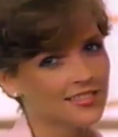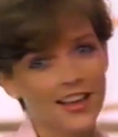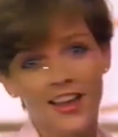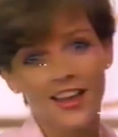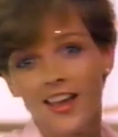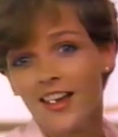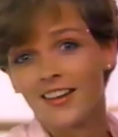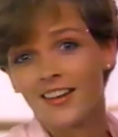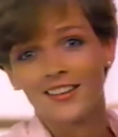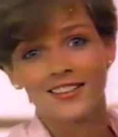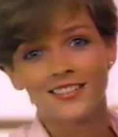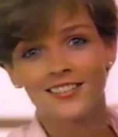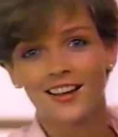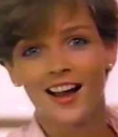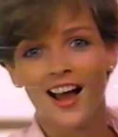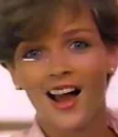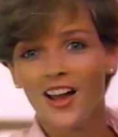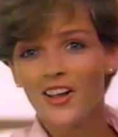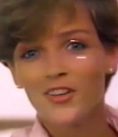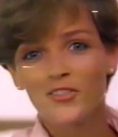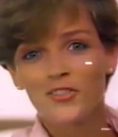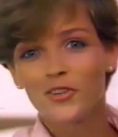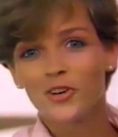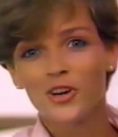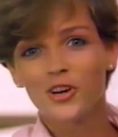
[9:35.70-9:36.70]
Hey,
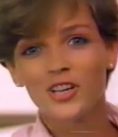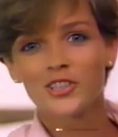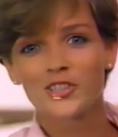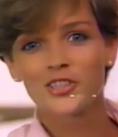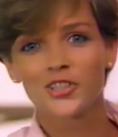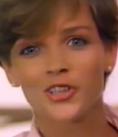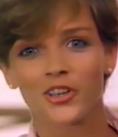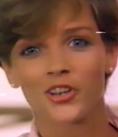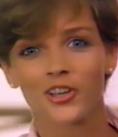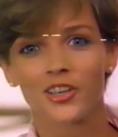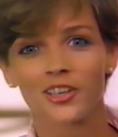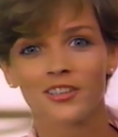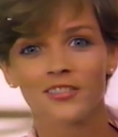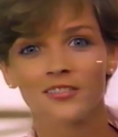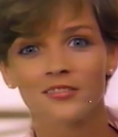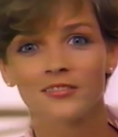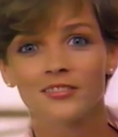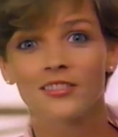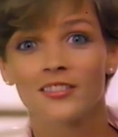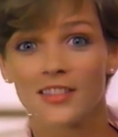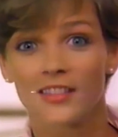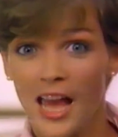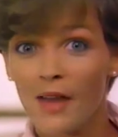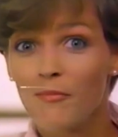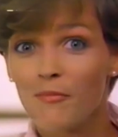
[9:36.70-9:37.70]
I avoid sugar.
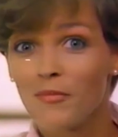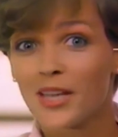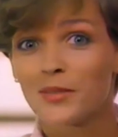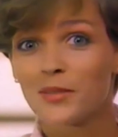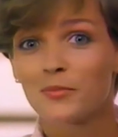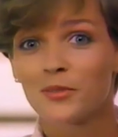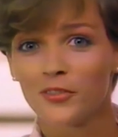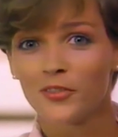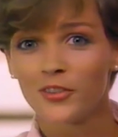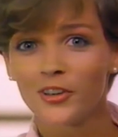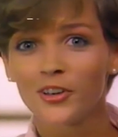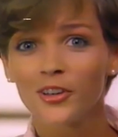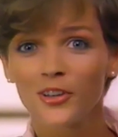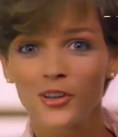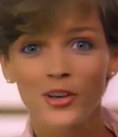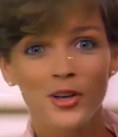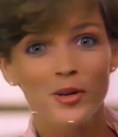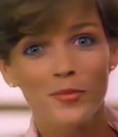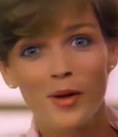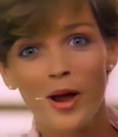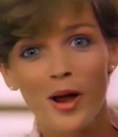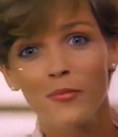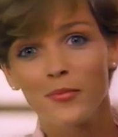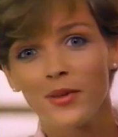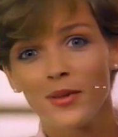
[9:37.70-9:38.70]
That makes me feel good
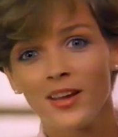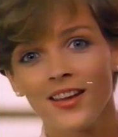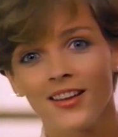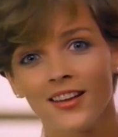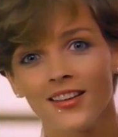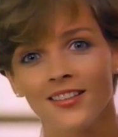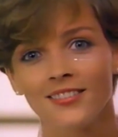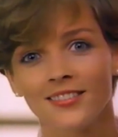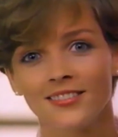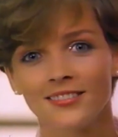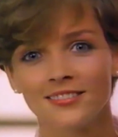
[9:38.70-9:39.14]
about me.